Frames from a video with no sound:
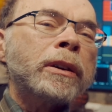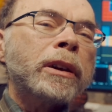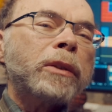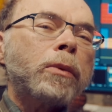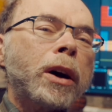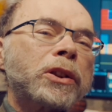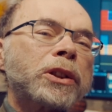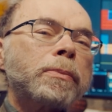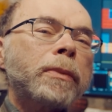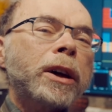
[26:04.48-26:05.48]
and
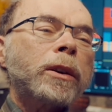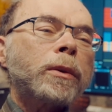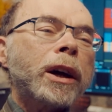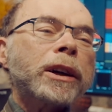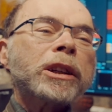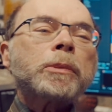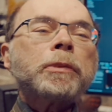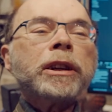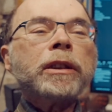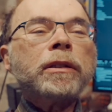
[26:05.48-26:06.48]
watched model rockets
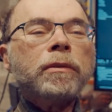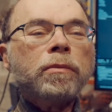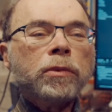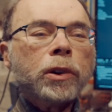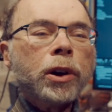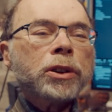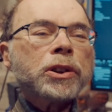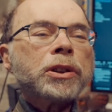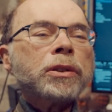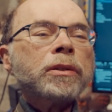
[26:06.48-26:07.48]
being
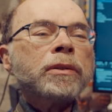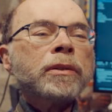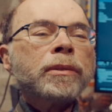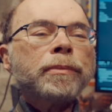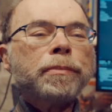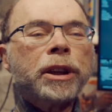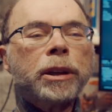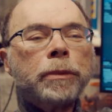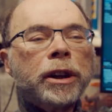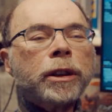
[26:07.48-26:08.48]
launched,
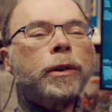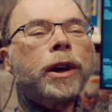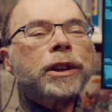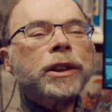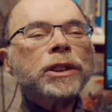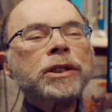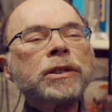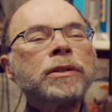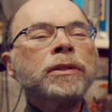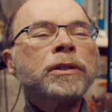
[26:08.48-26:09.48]
big model rockets,
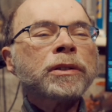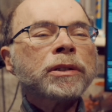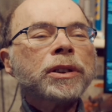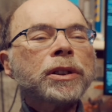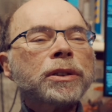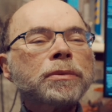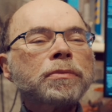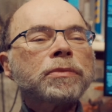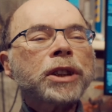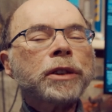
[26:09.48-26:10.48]
10
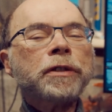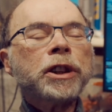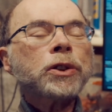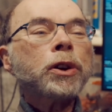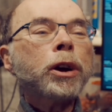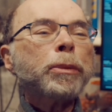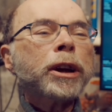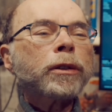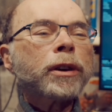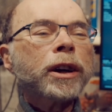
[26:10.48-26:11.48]
feet tall
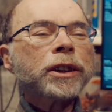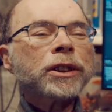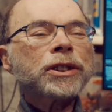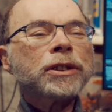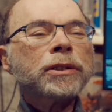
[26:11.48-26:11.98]
model rockets.